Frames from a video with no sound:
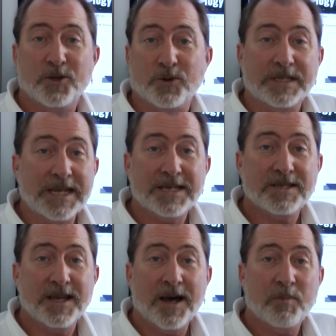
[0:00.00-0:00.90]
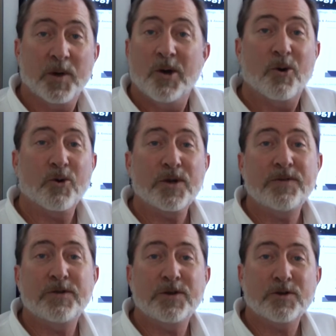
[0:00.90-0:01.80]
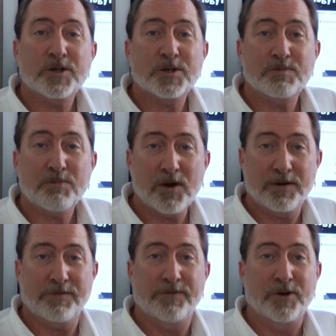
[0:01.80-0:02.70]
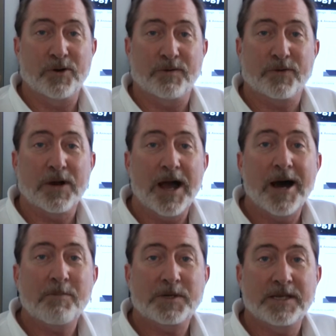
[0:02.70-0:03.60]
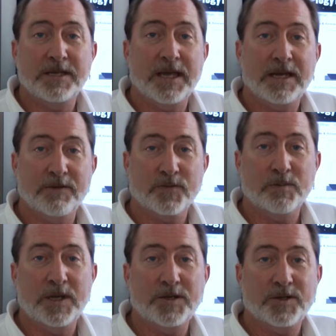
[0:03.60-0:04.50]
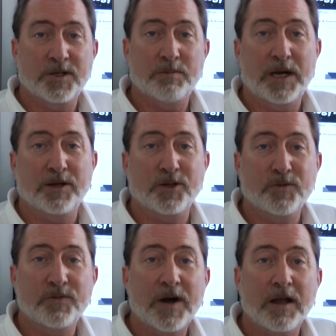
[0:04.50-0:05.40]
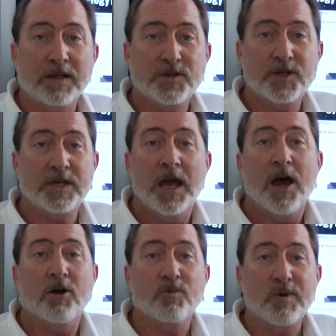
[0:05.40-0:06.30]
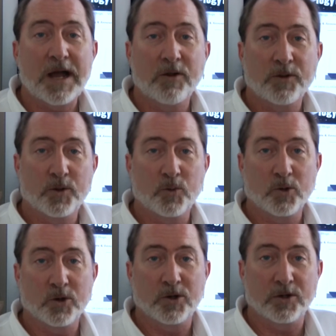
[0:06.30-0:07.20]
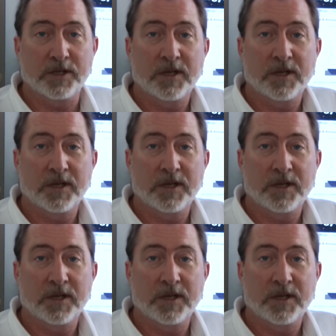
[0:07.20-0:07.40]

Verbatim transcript: your desktop, or even your smartphone for up to the date information about ufology around the world.